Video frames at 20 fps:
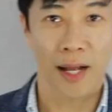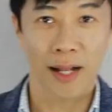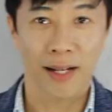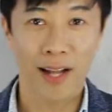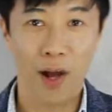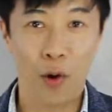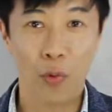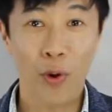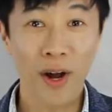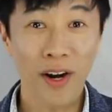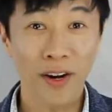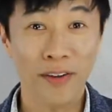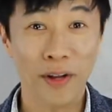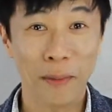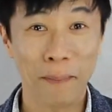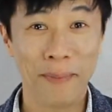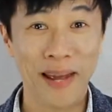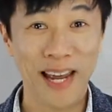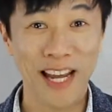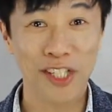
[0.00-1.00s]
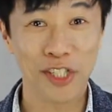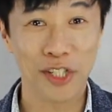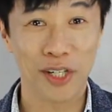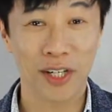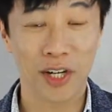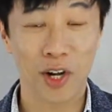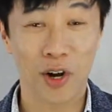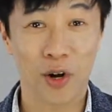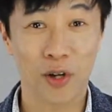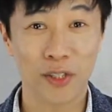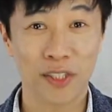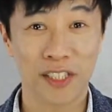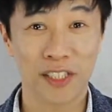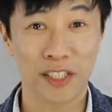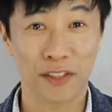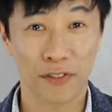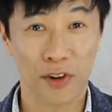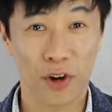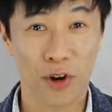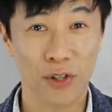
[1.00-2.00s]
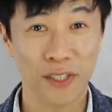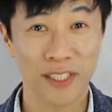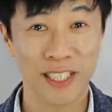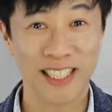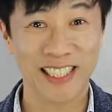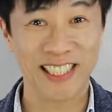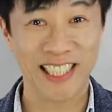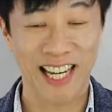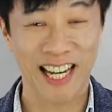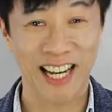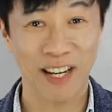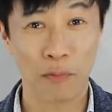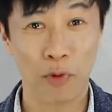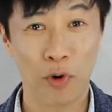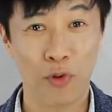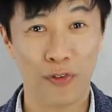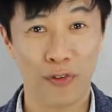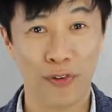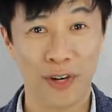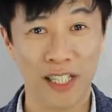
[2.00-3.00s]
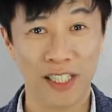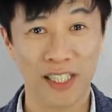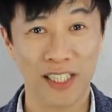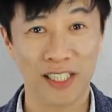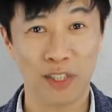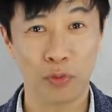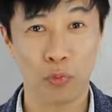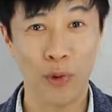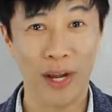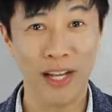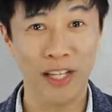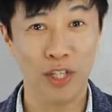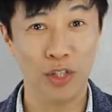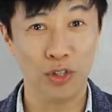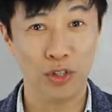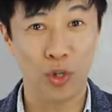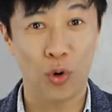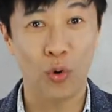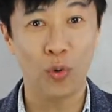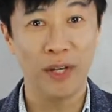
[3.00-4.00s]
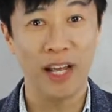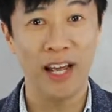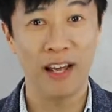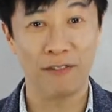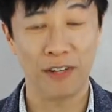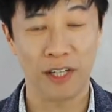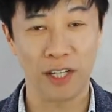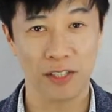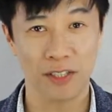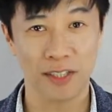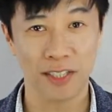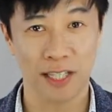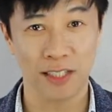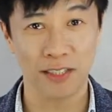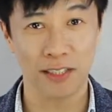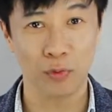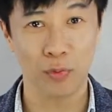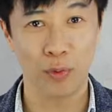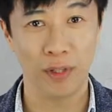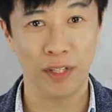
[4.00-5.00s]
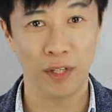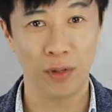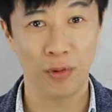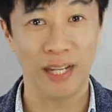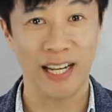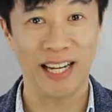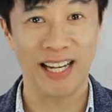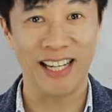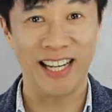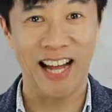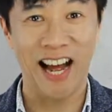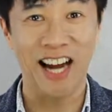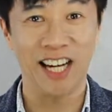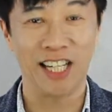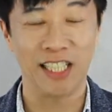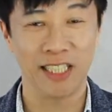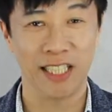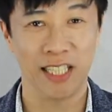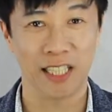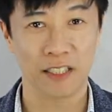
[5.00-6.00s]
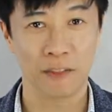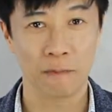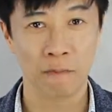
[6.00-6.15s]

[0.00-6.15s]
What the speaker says: Now, one of the major causes of cost and time overruns is when you don't have a consultant with you, like an architect.